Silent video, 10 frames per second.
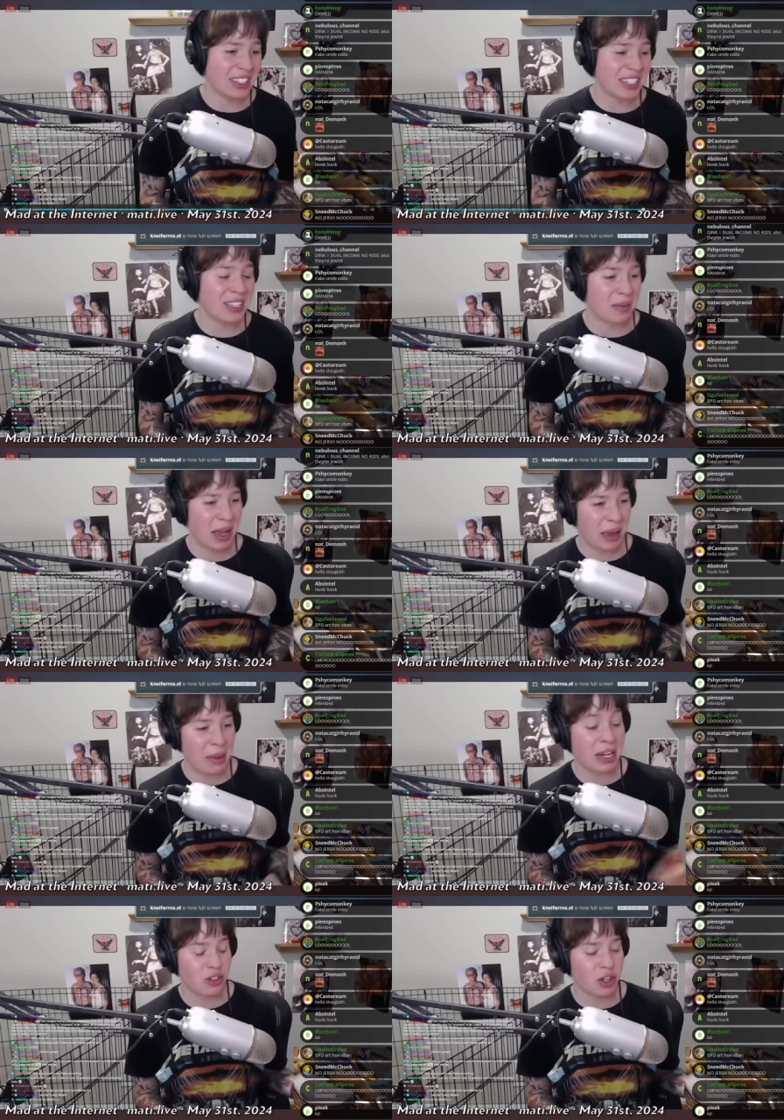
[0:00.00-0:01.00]
to my, I made a
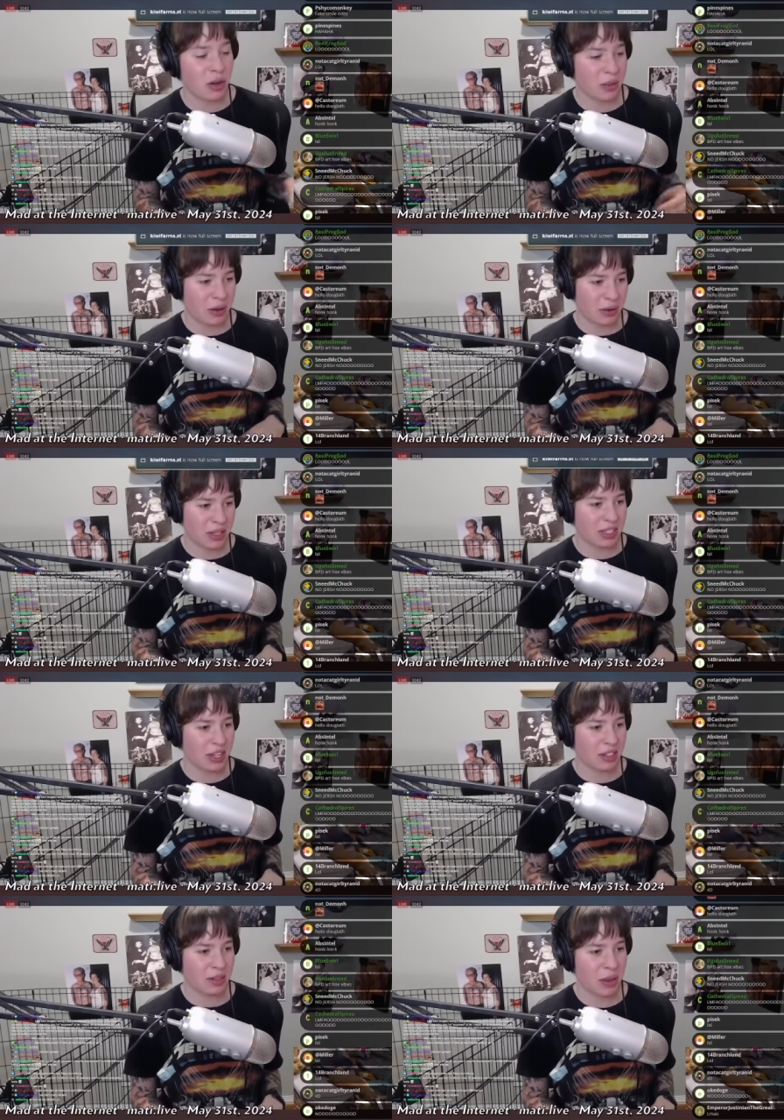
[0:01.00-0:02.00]
joke about Onision
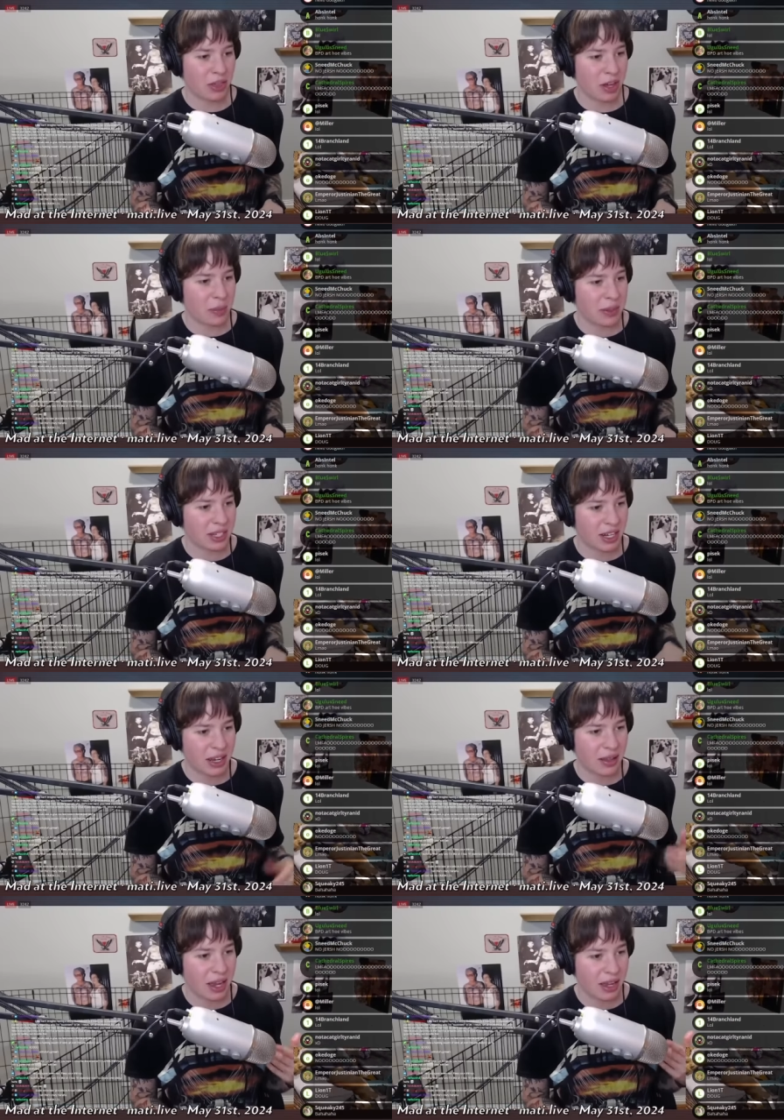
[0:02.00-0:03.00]
to my therapist that I,
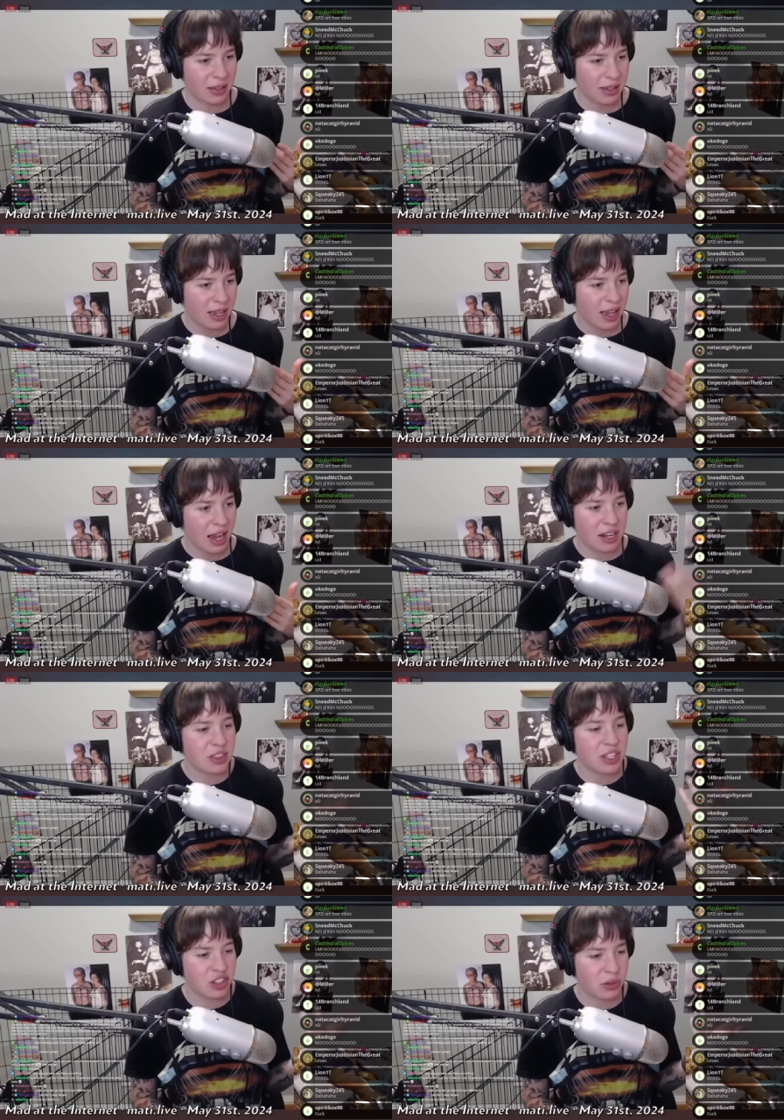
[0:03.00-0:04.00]
I, I didn't think
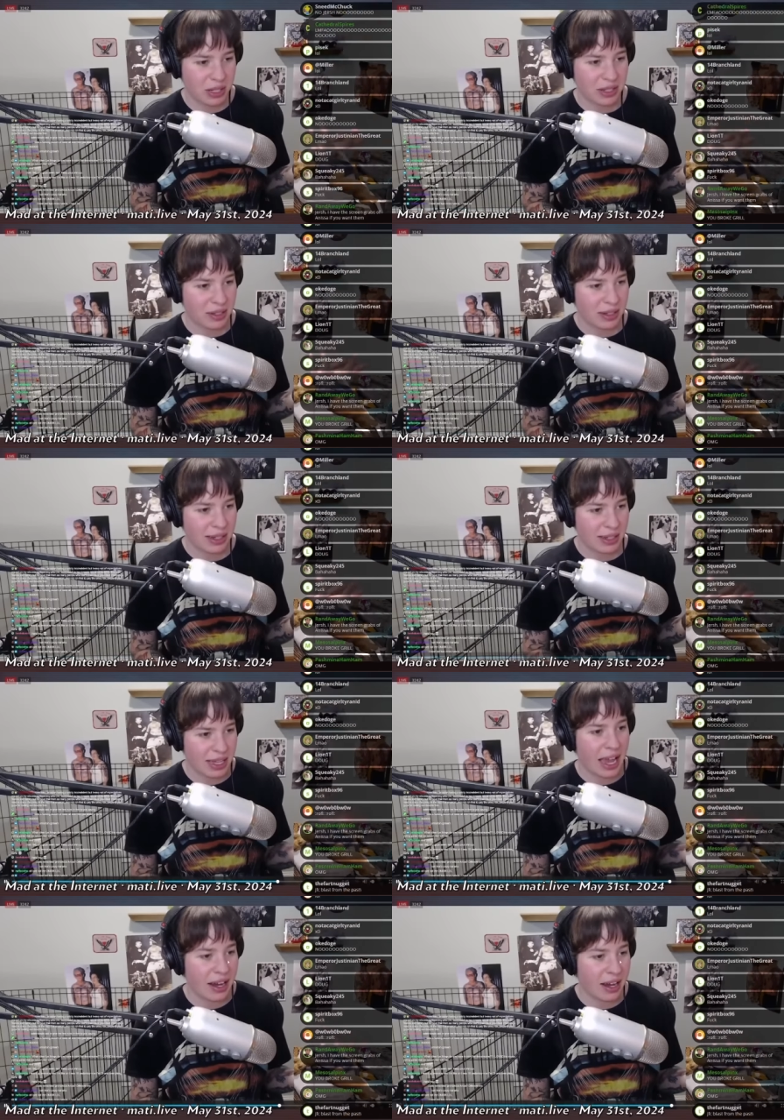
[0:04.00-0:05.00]
she would get.
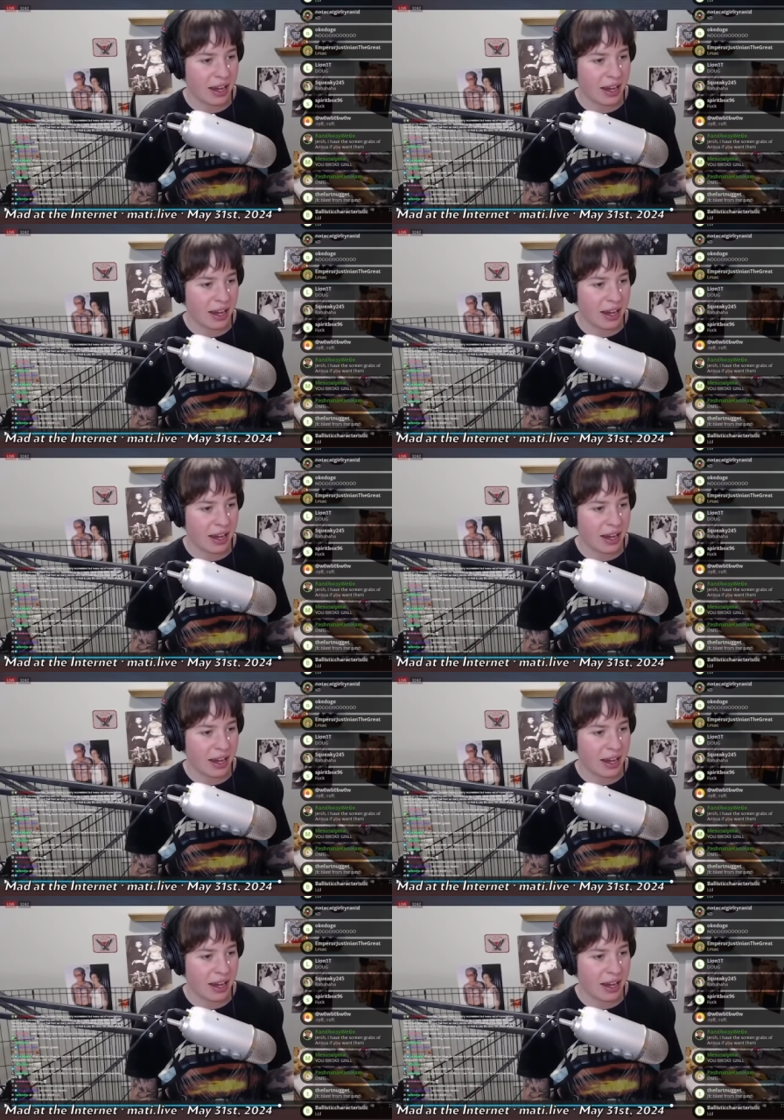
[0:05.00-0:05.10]
Bro,